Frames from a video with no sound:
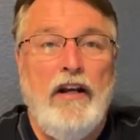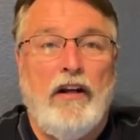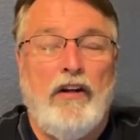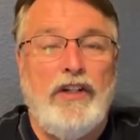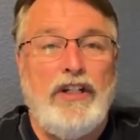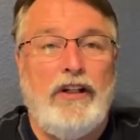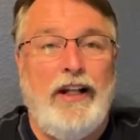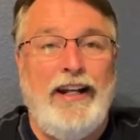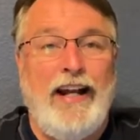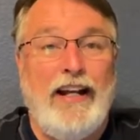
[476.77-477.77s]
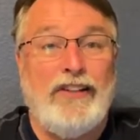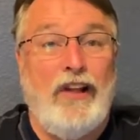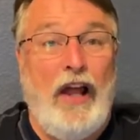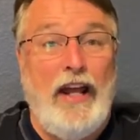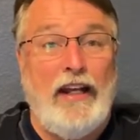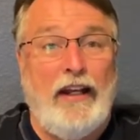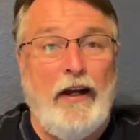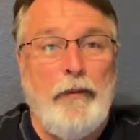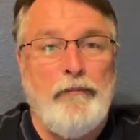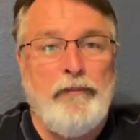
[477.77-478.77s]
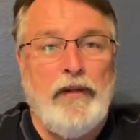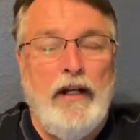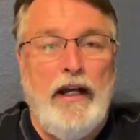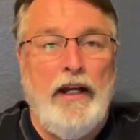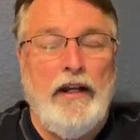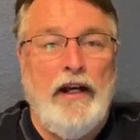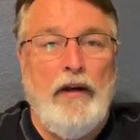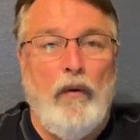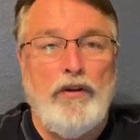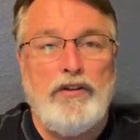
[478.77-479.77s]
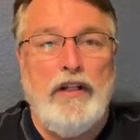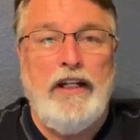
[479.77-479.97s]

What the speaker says: because he's cleaning out his lake. And he